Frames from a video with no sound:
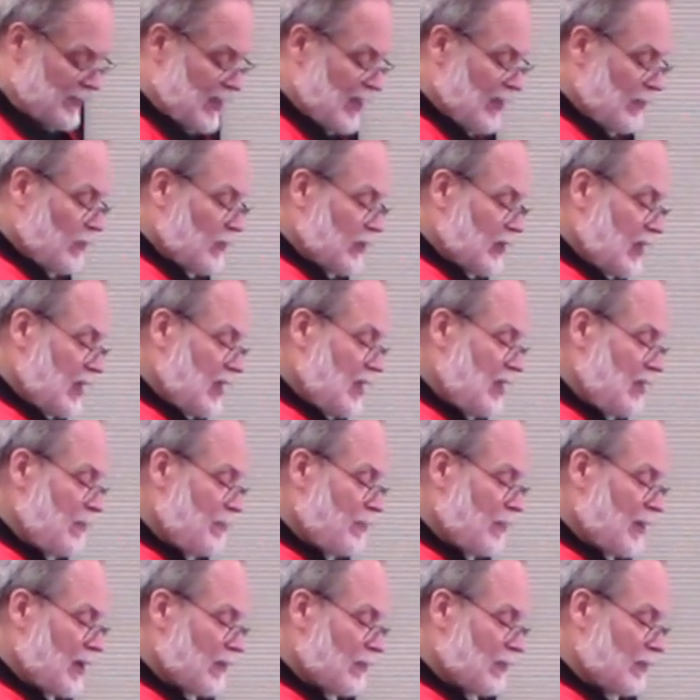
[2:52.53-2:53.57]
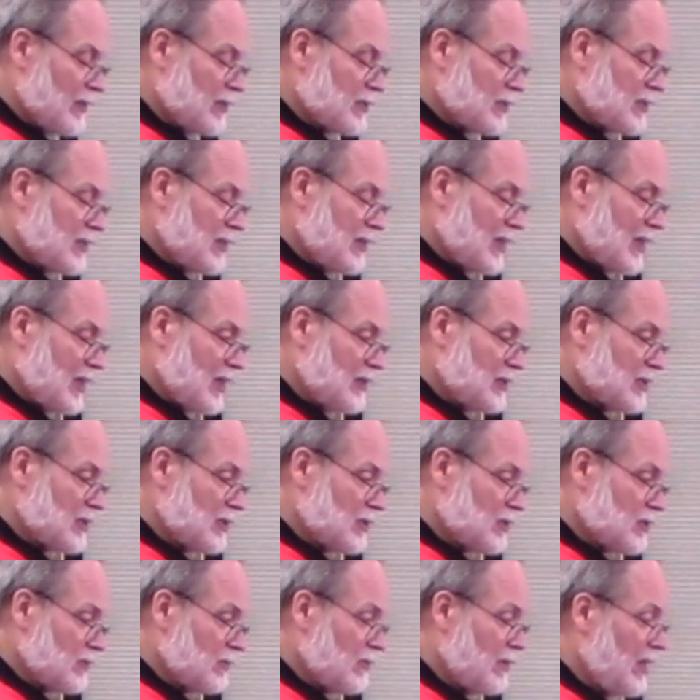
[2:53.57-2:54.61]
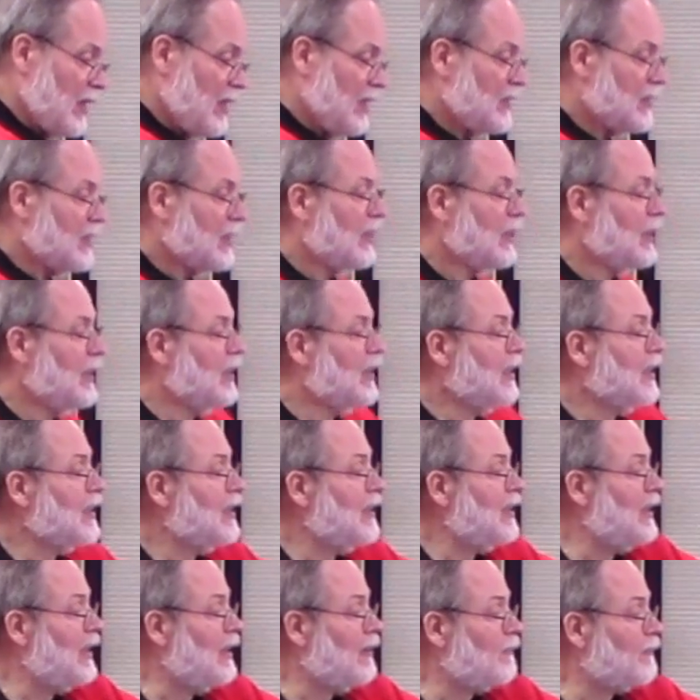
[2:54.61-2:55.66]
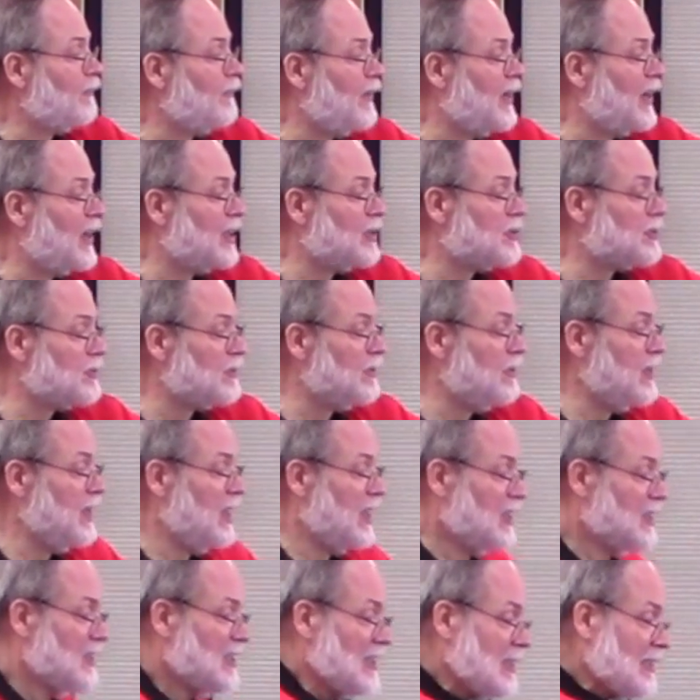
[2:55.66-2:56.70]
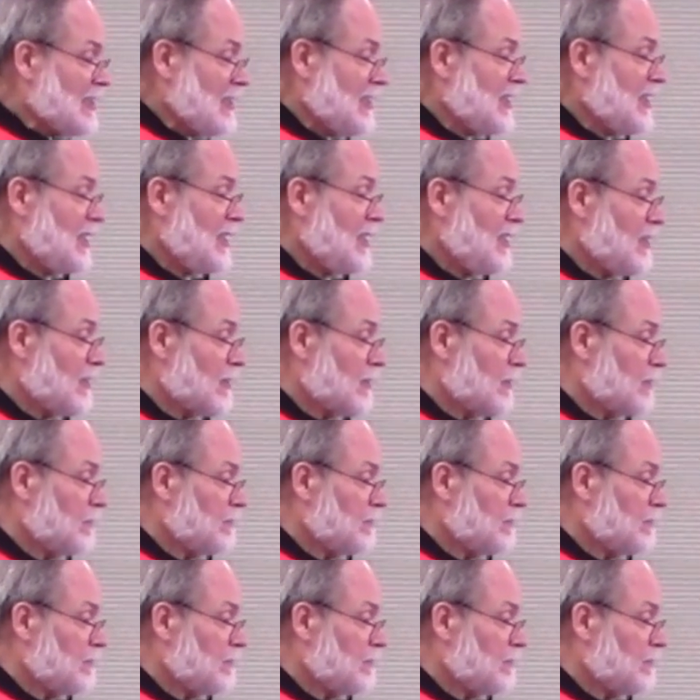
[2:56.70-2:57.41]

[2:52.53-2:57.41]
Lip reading: I want to keep my wrist nice and straight. Now faster yet. Here.